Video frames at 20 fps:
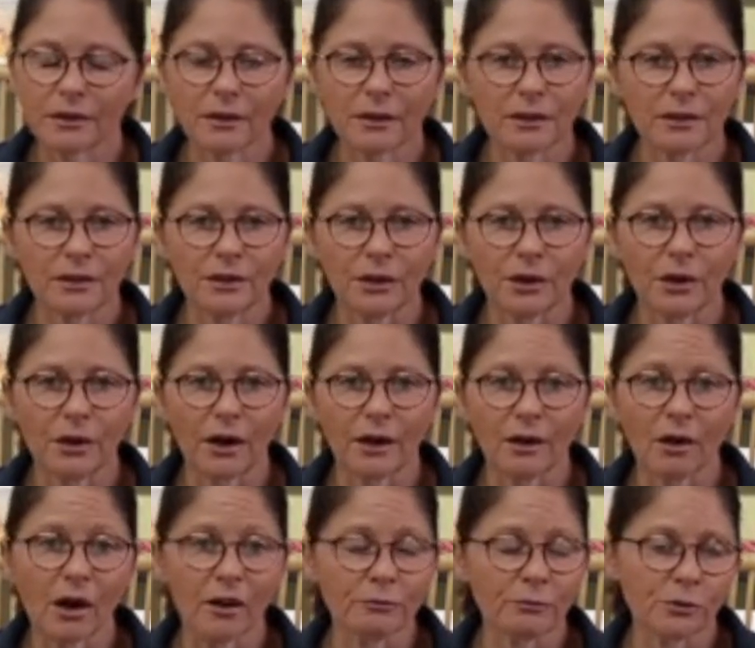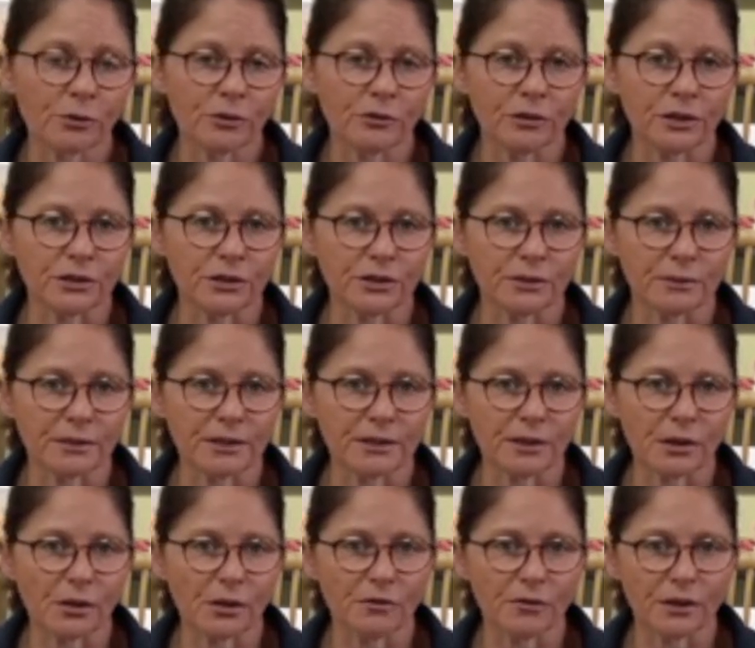you know, and I've proven it to
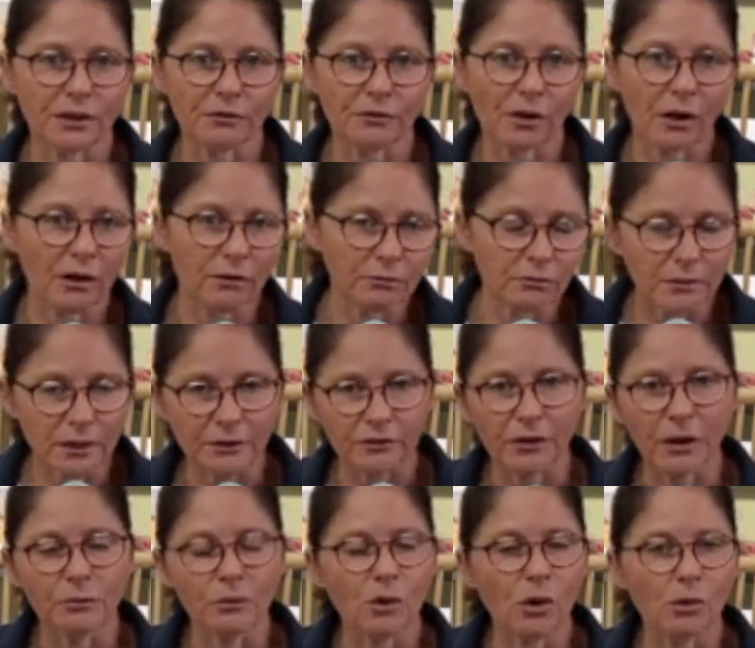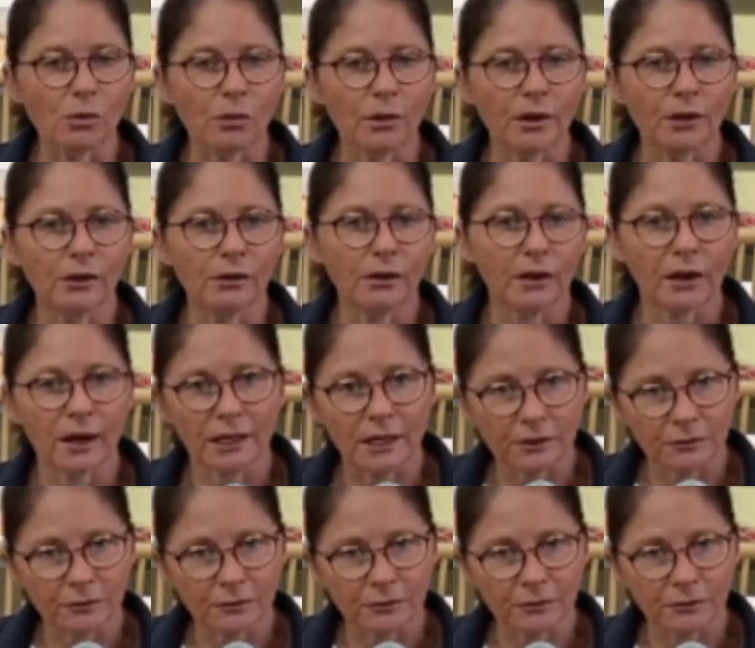myself that if I'm if I'm not well and I give